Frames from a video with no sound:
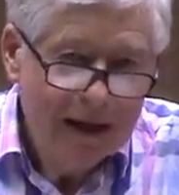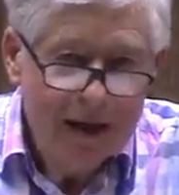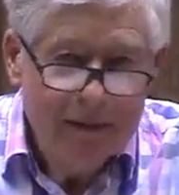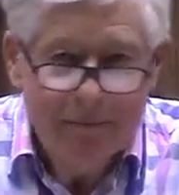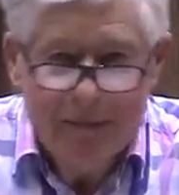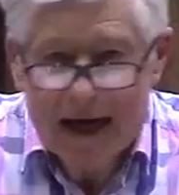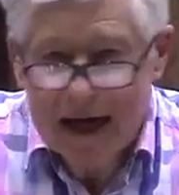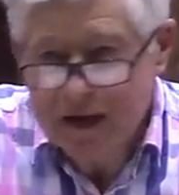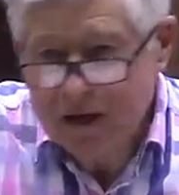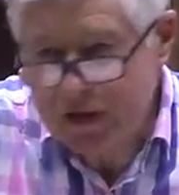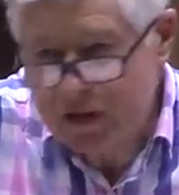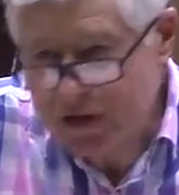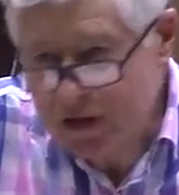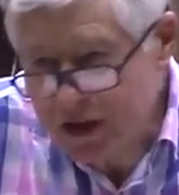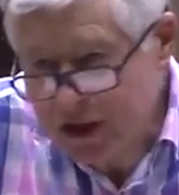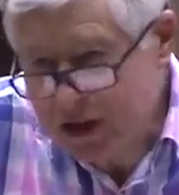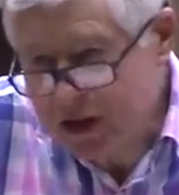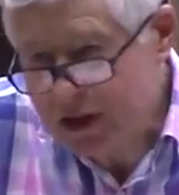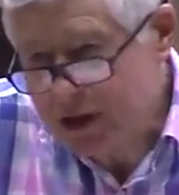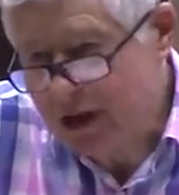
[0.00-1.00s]
Man
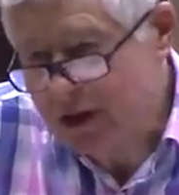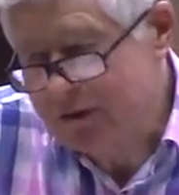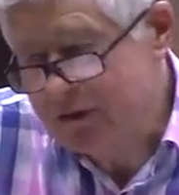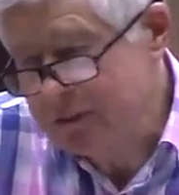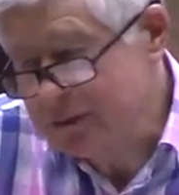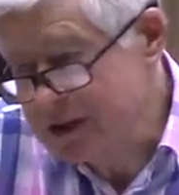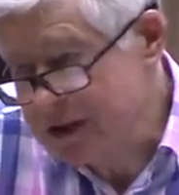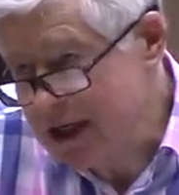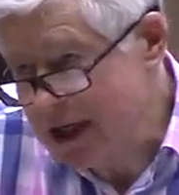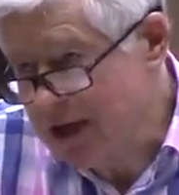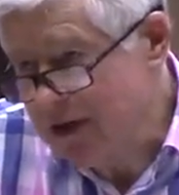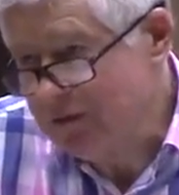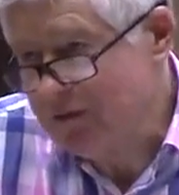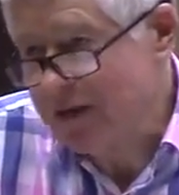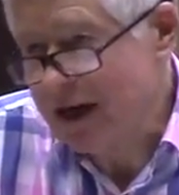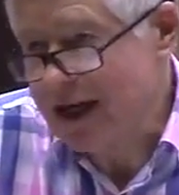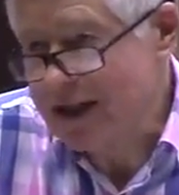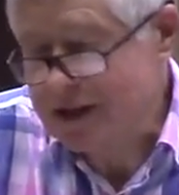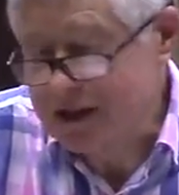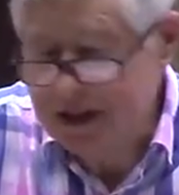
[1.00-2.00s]
thinking of himself
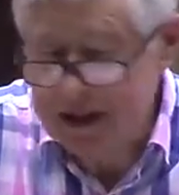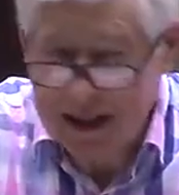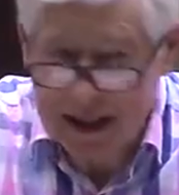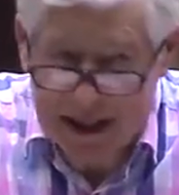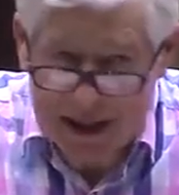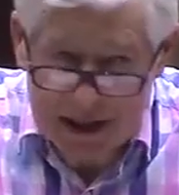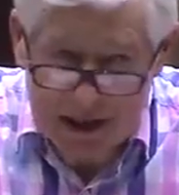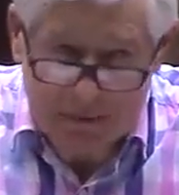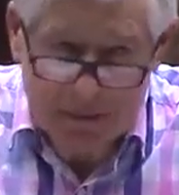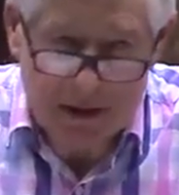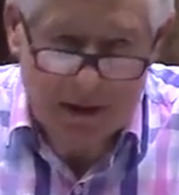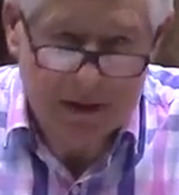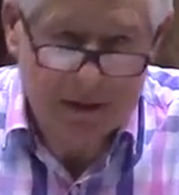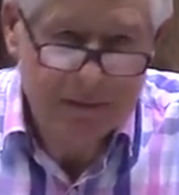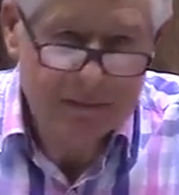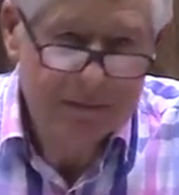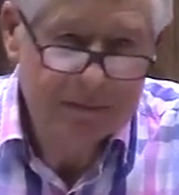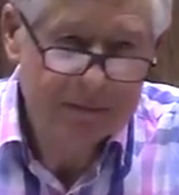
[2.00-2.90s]
as an animal